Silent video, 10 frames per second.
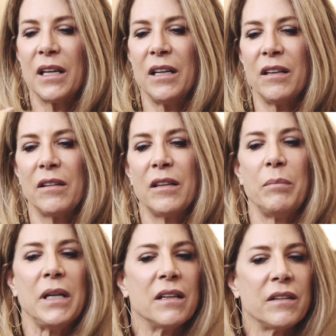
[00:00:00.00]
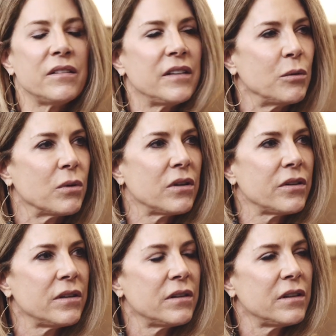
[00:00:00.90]
in the B2C
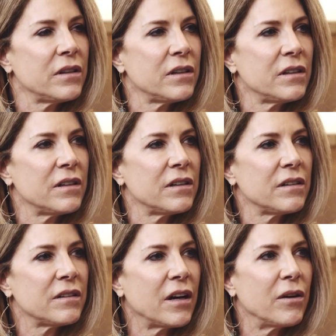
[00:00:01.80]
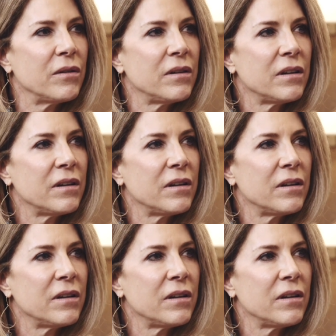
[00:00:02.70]
world. So